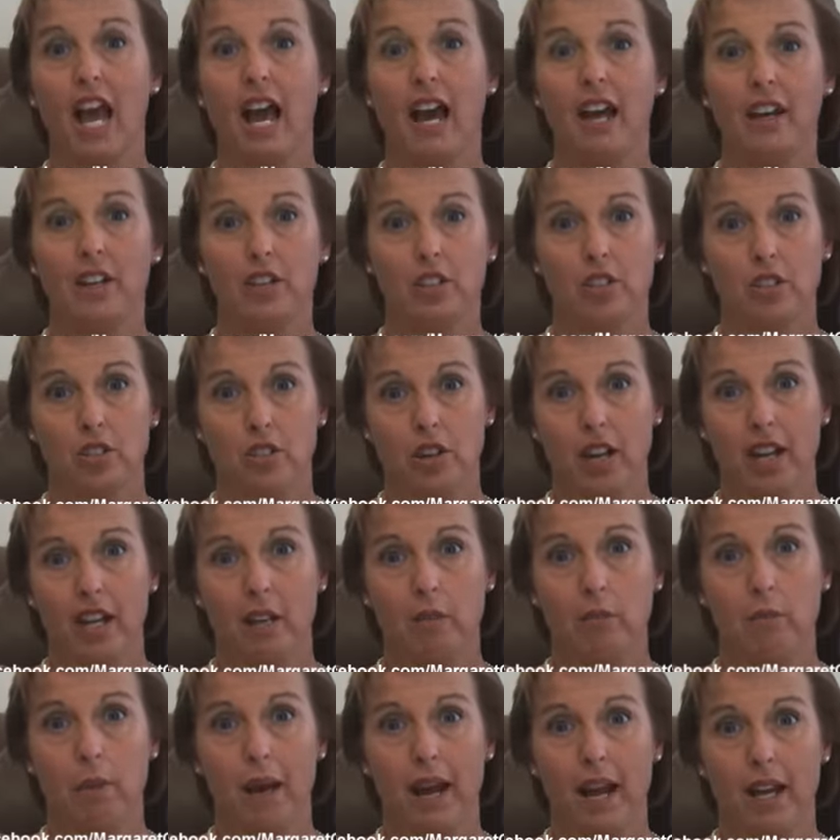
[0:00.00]
An
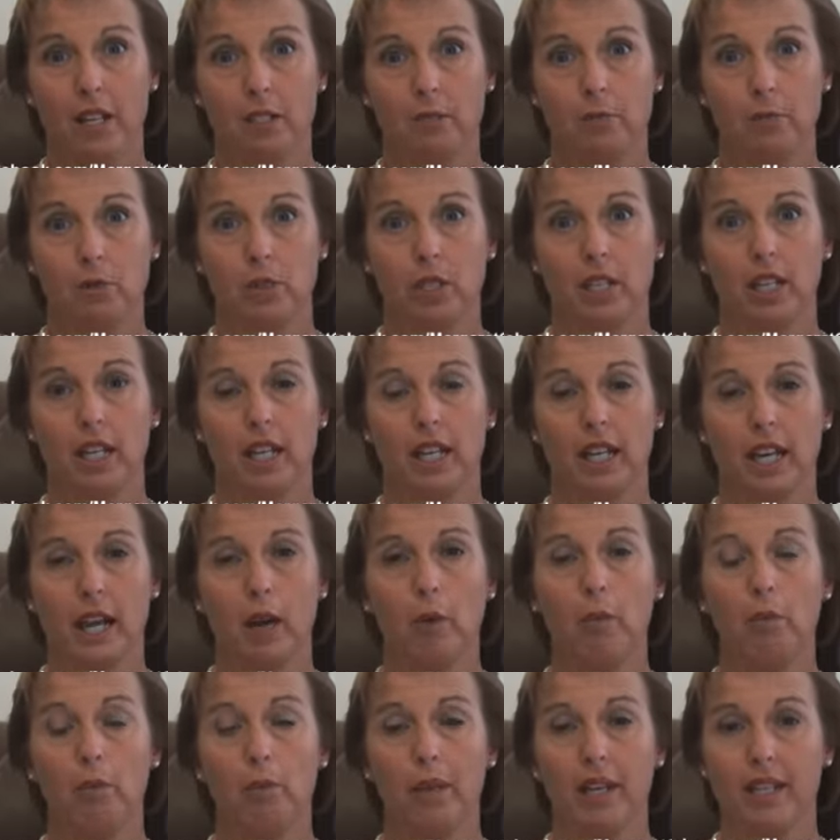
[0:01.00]
Australian passport
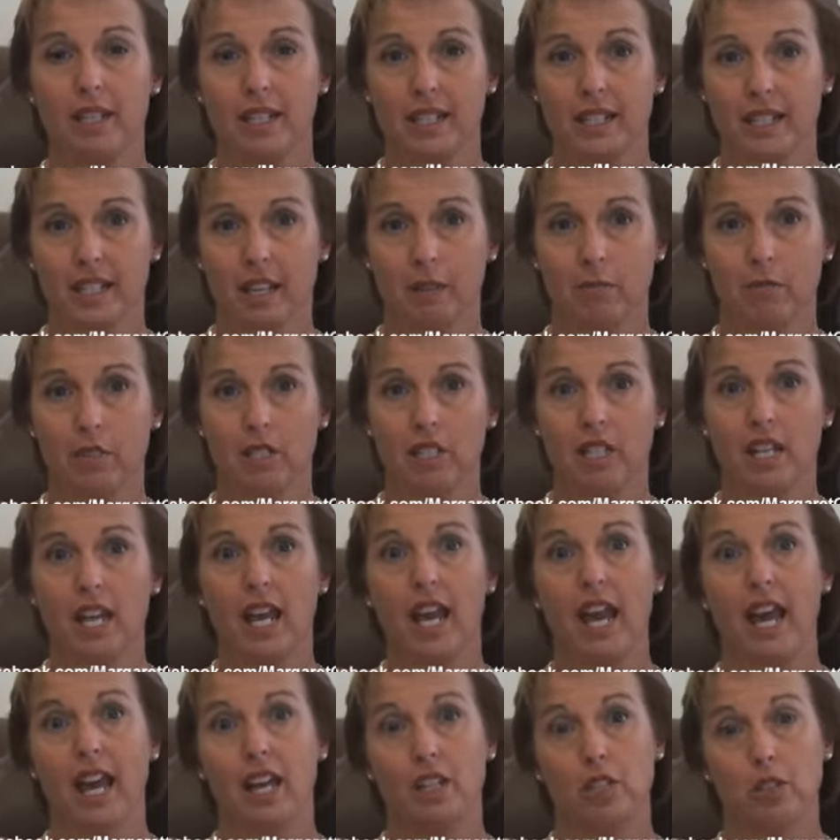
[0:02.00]
cannot be accepted
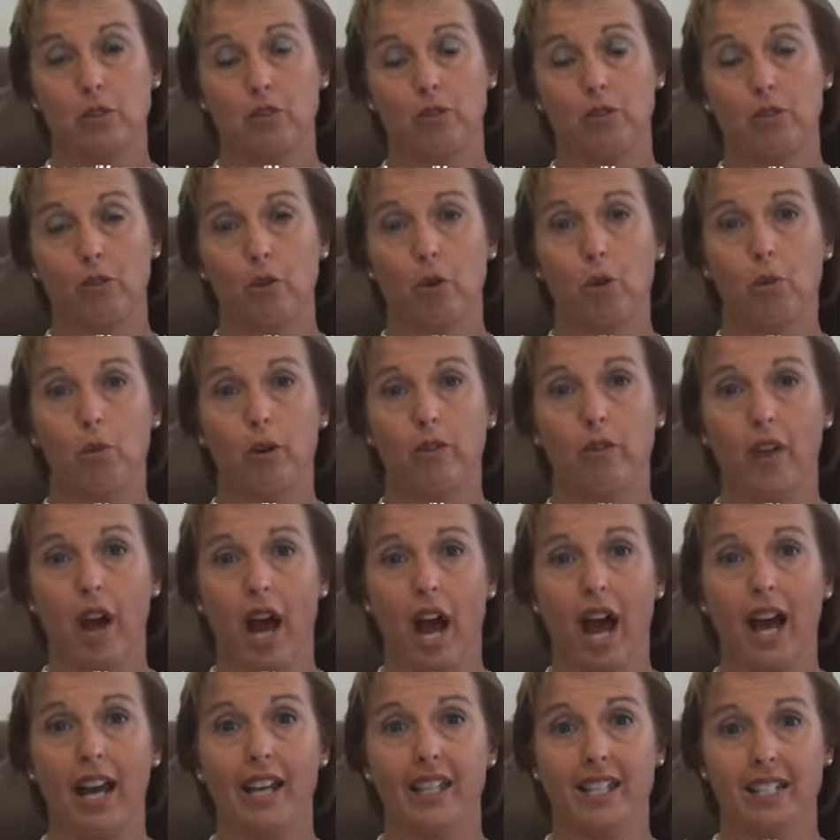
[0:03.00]
as a form of
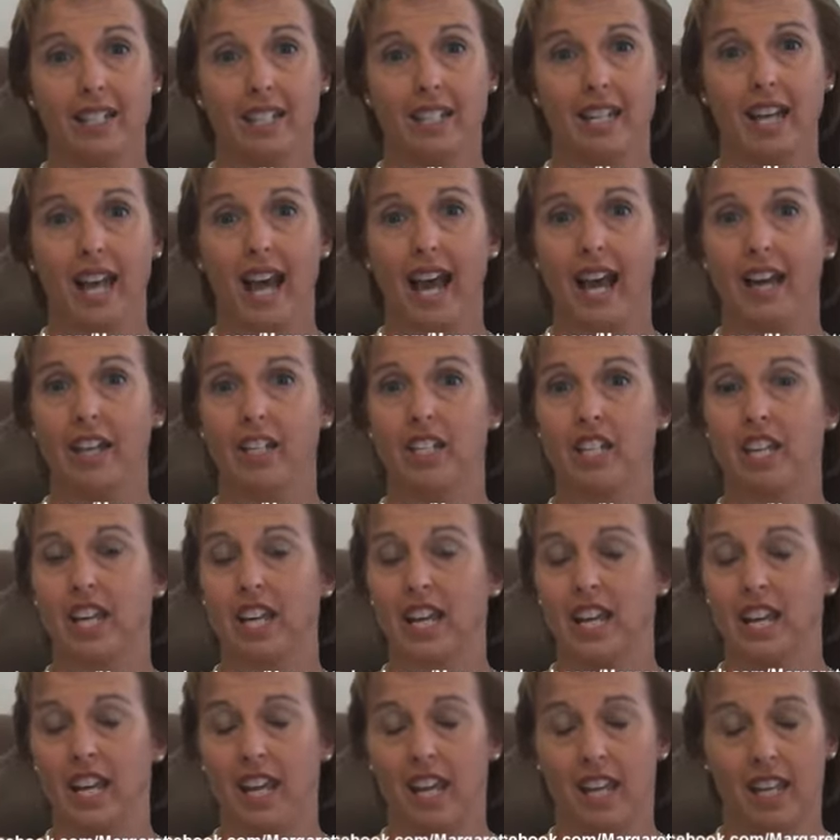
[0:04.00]
ID under
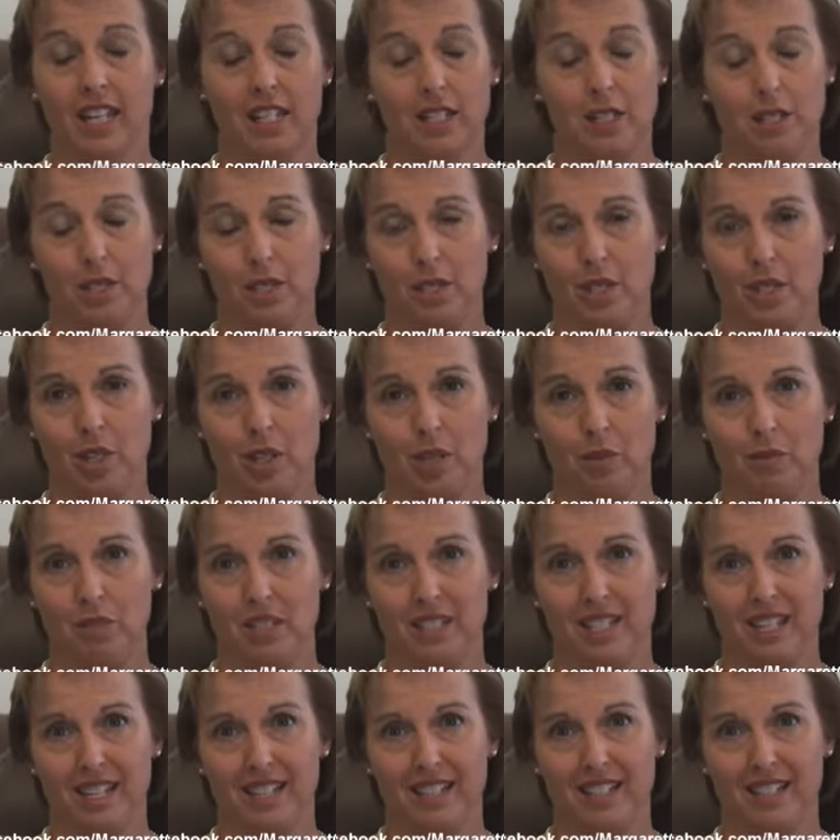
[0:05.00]
any
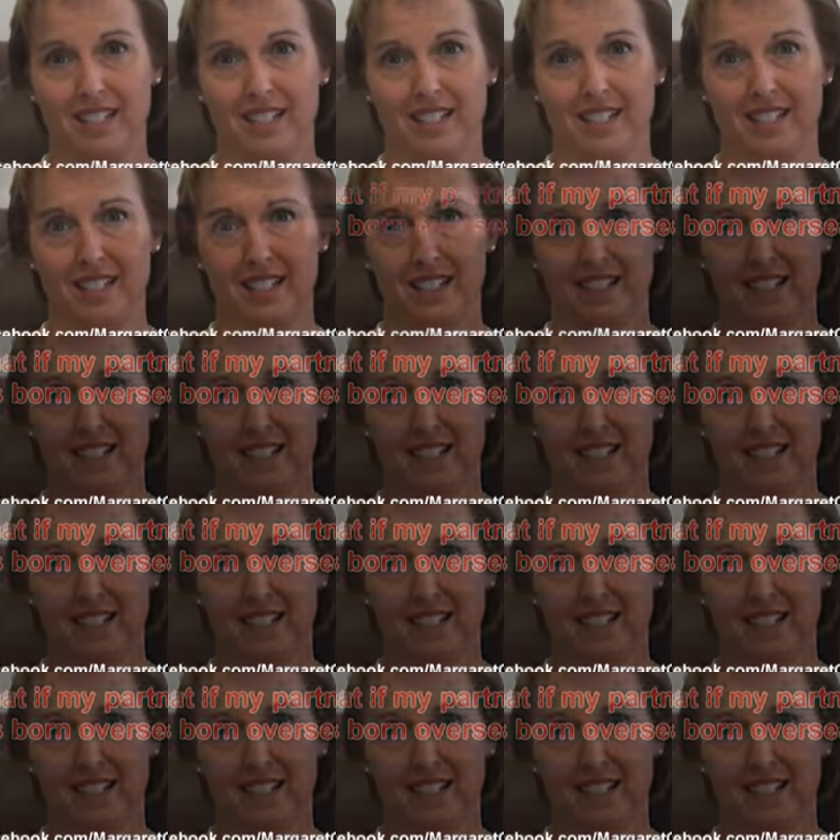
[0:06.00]
circumstances.